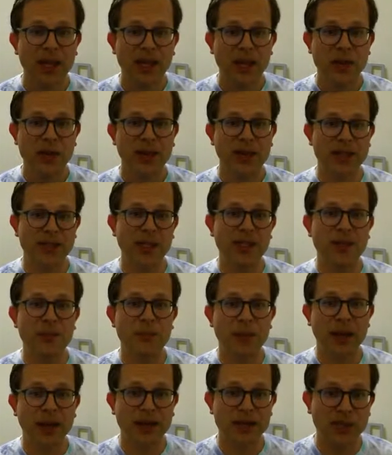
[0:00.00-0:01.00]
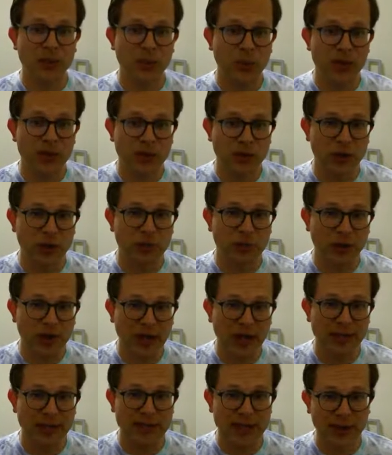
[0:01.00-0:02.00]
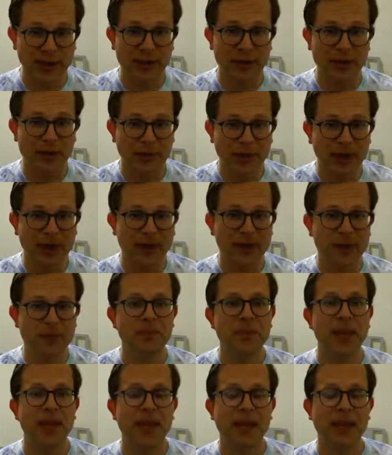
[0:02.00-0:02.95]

you can see the box and whisker plot down at the bottom